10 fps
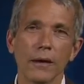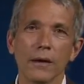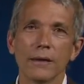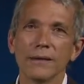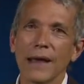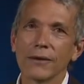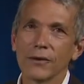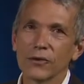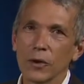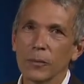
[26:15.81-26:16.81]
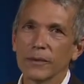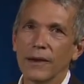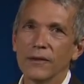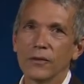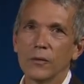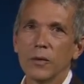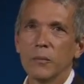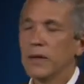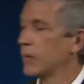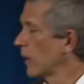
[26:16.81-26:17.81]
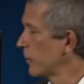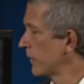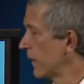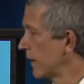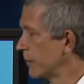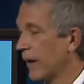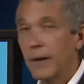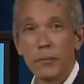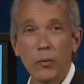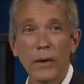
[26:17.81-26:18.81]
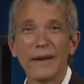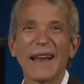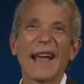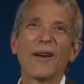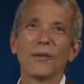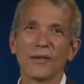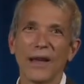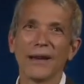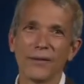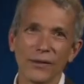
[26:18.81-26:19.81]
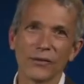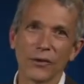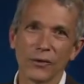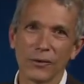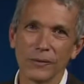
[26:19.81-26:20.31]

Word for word: The latter interpretation would be represented by a point outside of the circle.